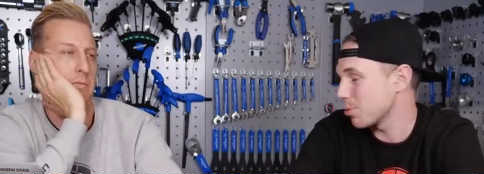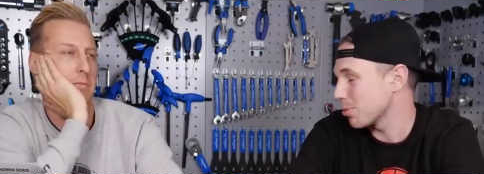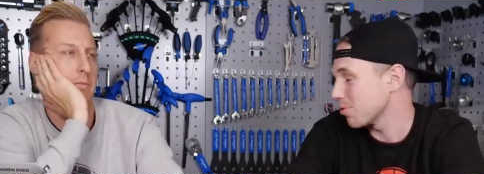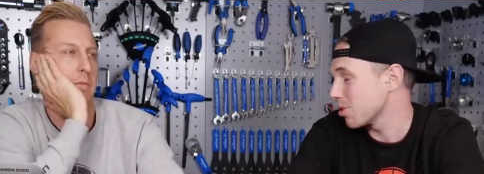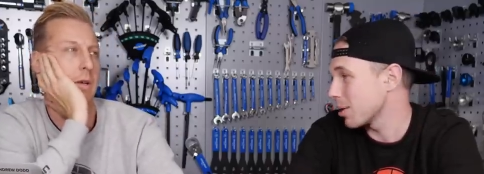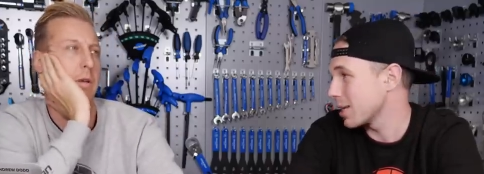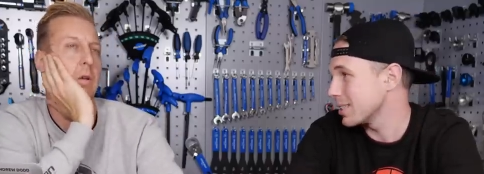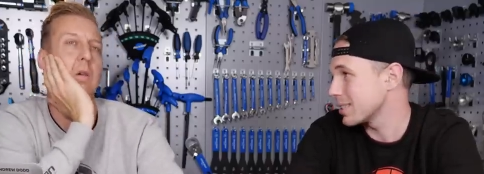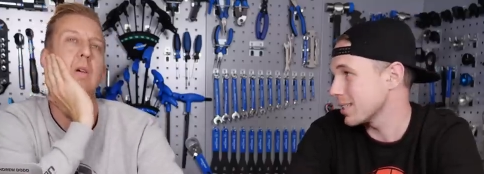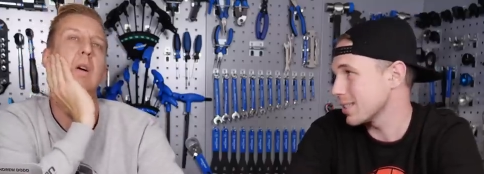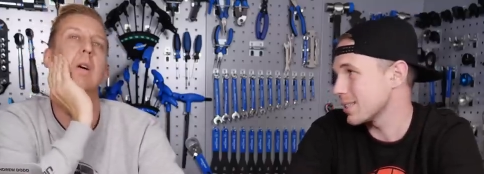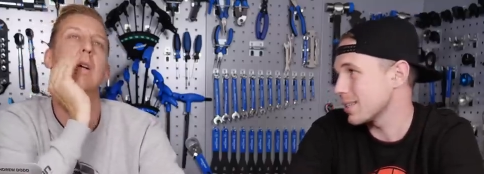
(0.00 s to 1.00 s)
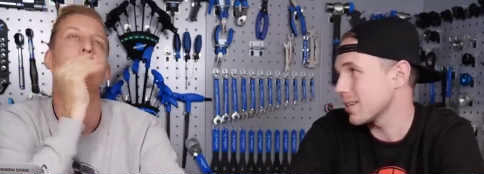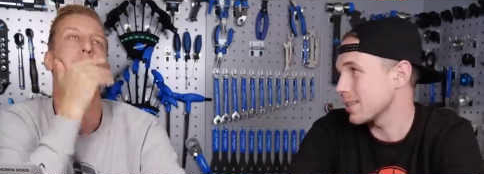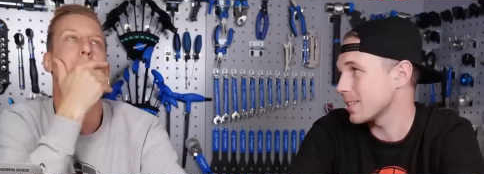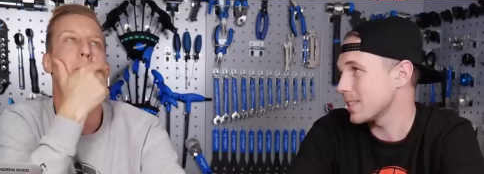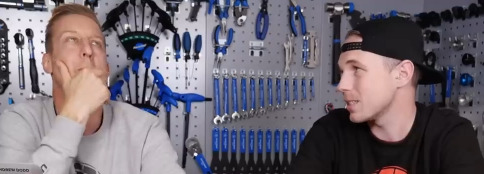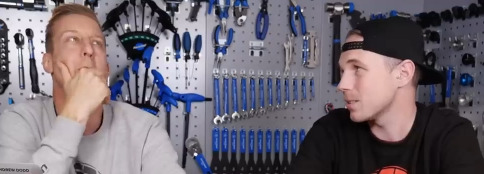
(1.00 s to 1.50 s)
Speaker 1: be replaced at a
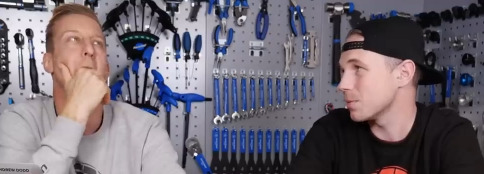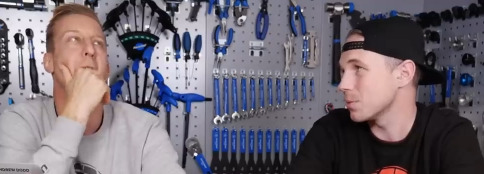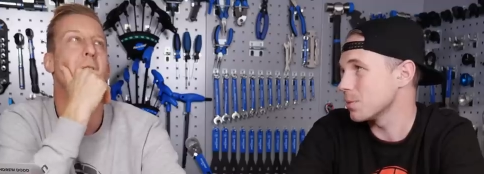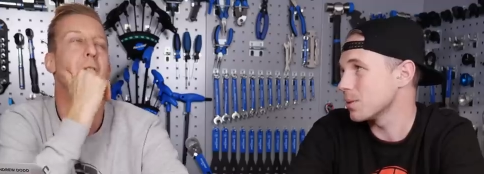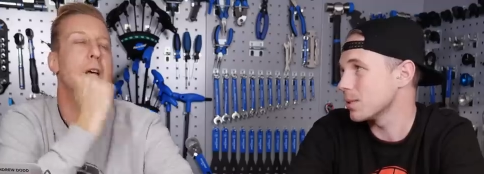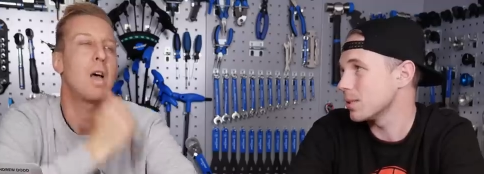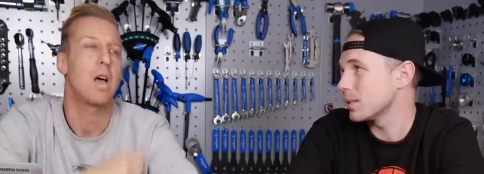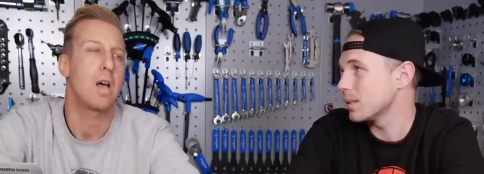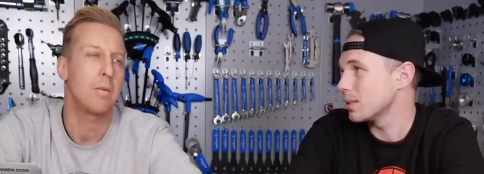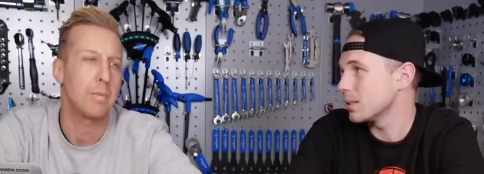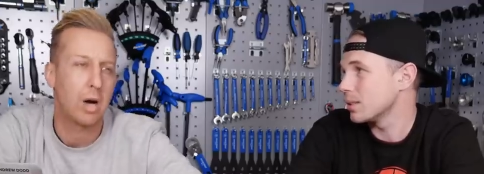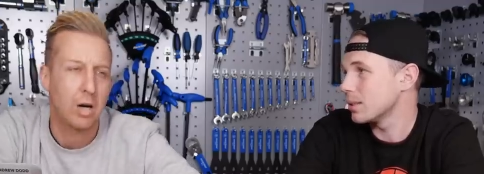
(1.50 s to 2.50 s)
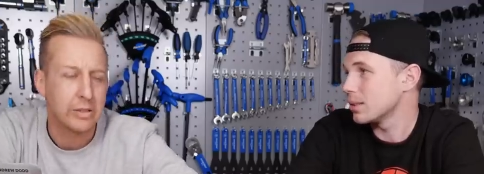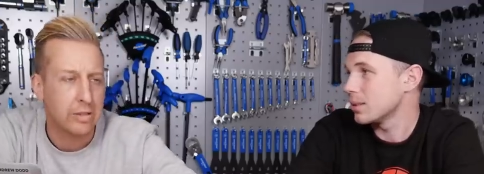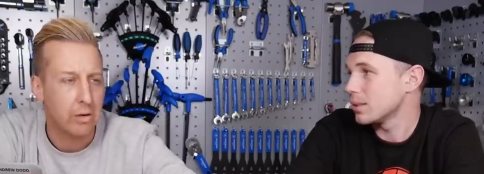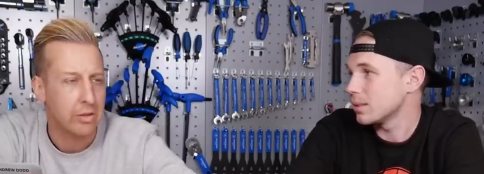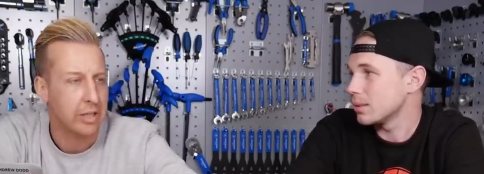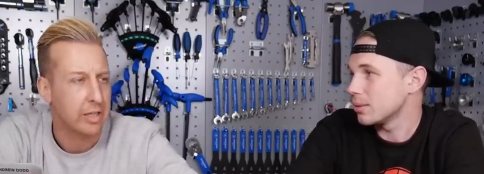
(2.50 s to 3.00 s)
certain interval?
Speaker 2: Um, I
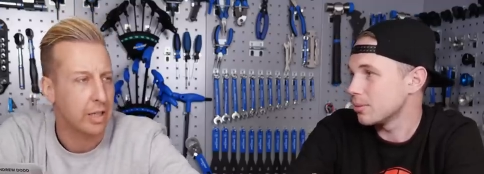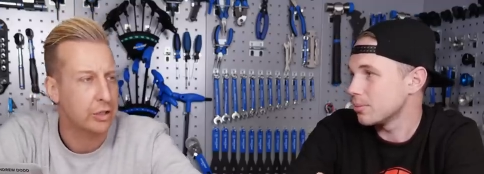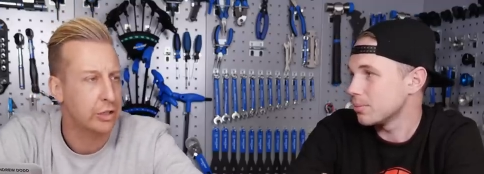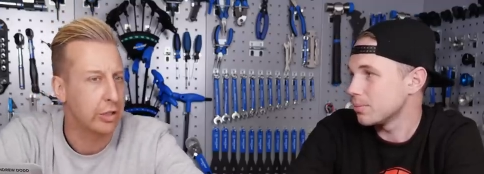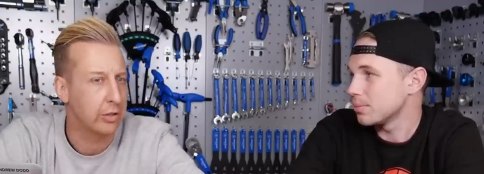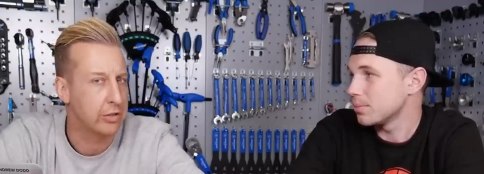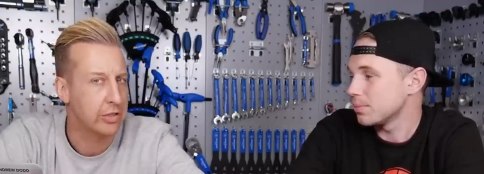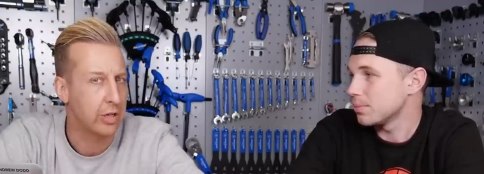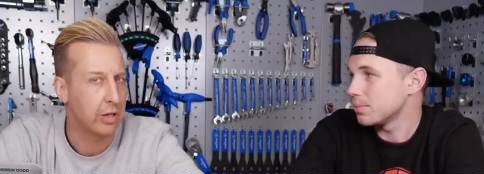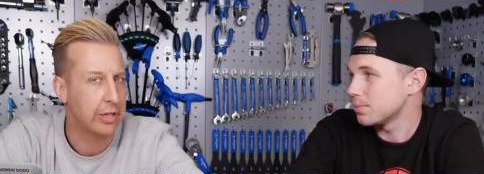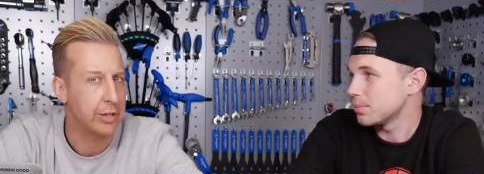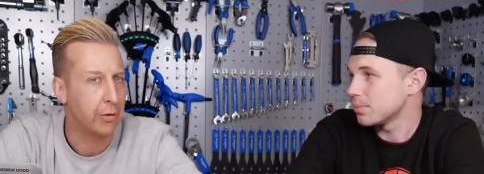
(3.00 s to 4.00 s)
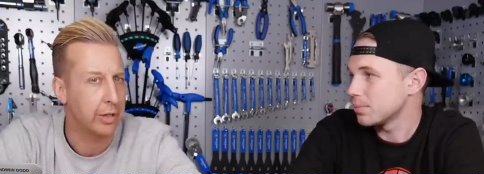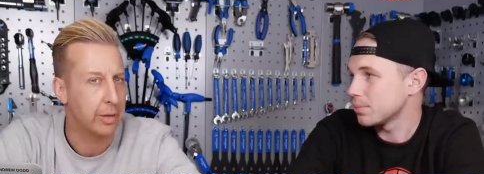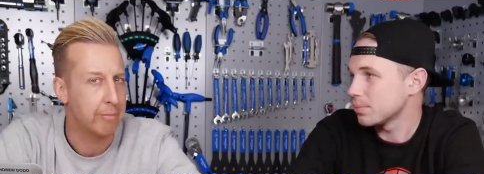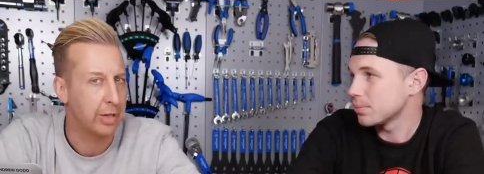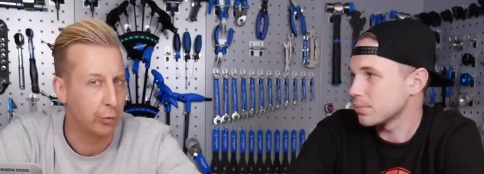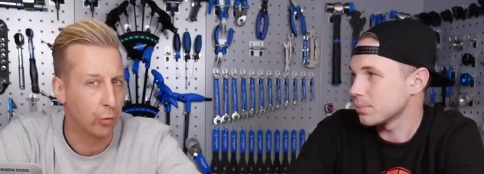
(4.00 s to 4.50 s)
don't think they should, certainly not
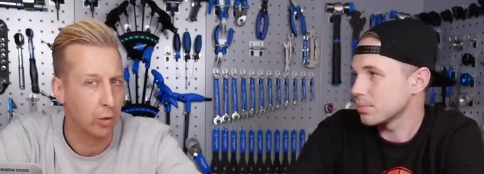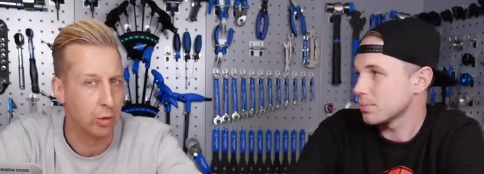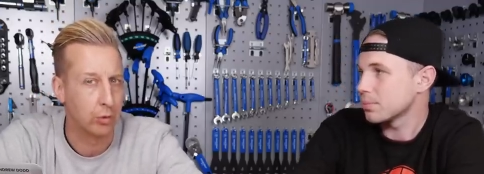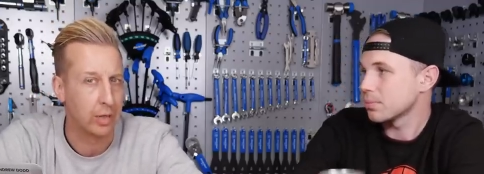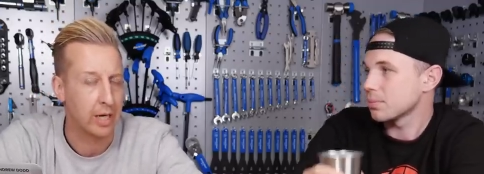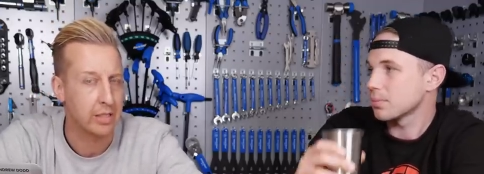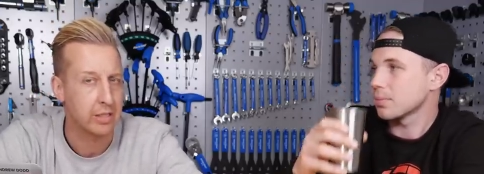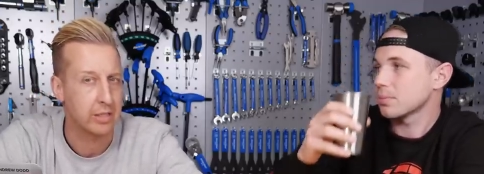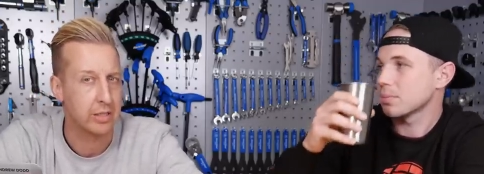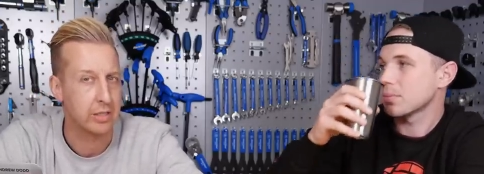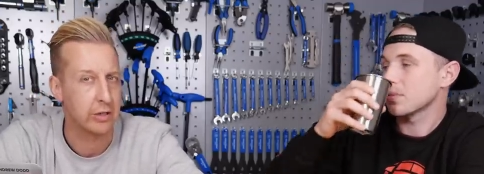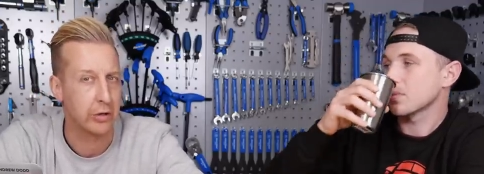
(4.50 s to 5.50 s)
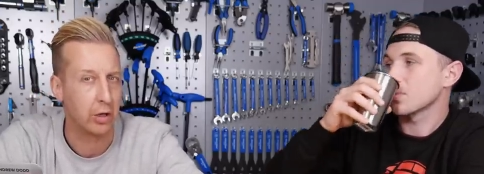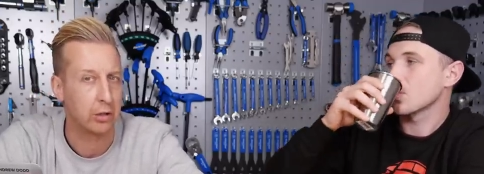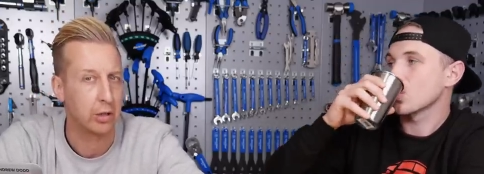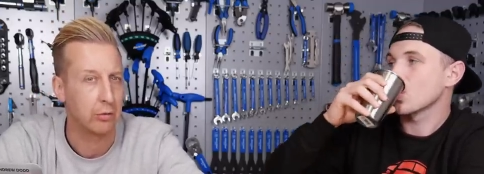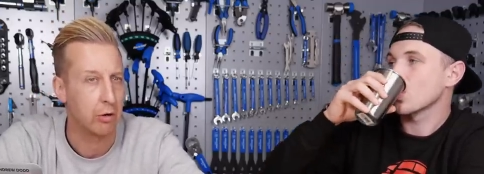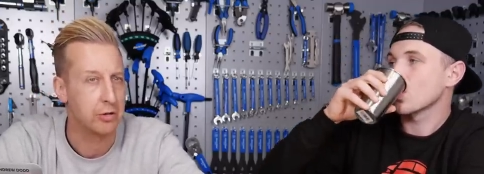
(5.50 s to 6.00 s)
in a mineral oil case, because it's a
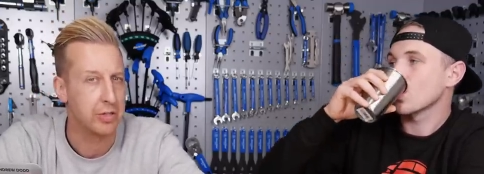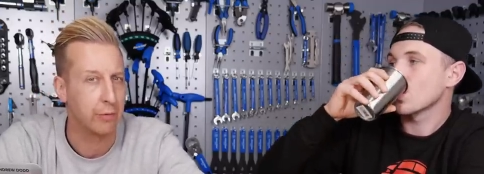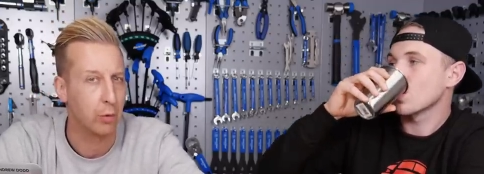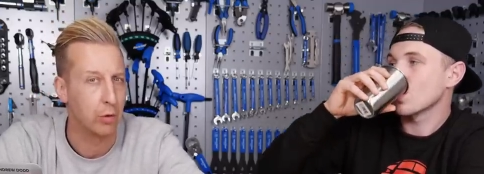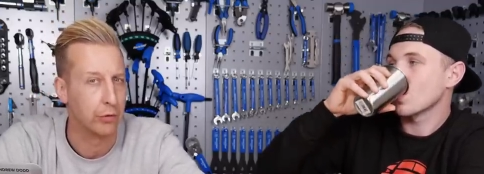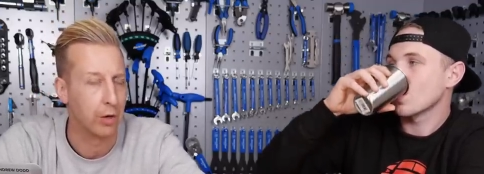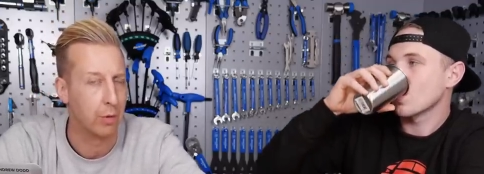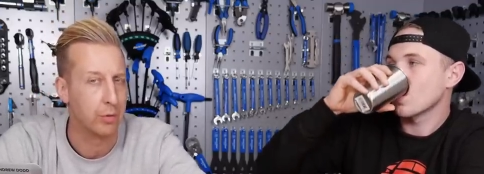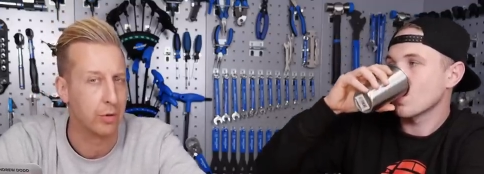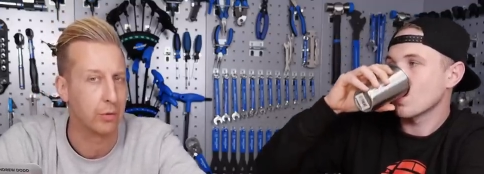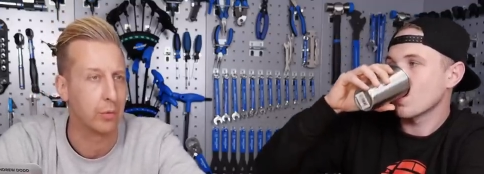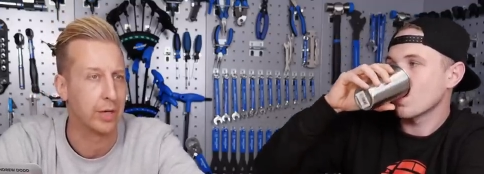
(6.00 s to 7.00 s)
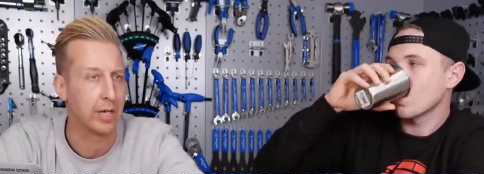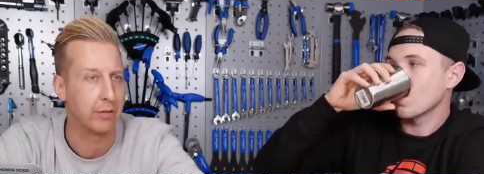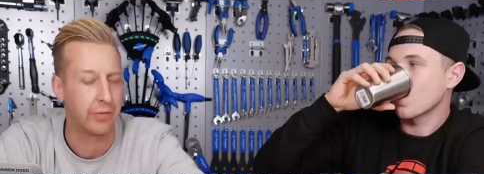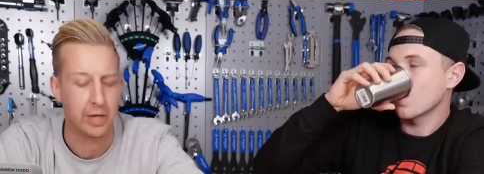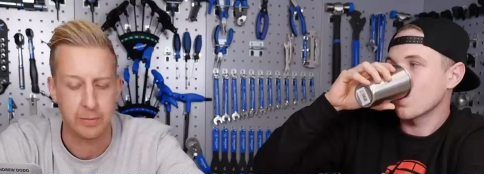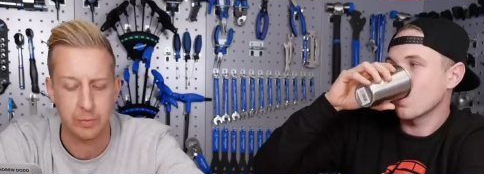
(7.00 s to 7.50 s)
non-corrosive oil, so I wouldn't have thought it'd
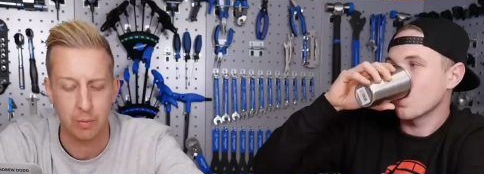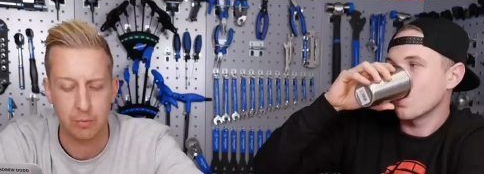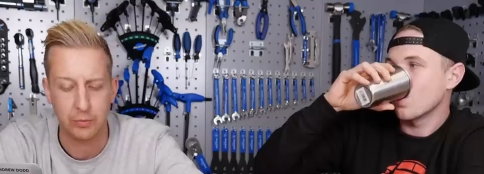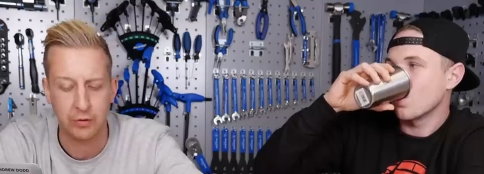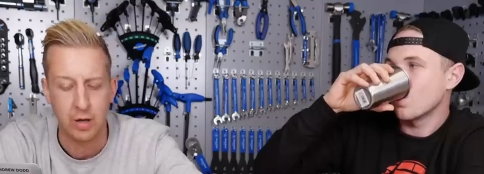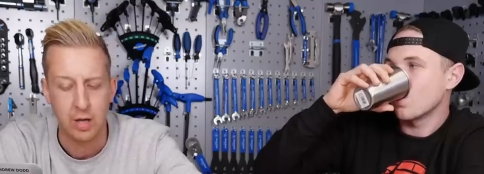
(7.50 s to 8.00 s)
have any problems.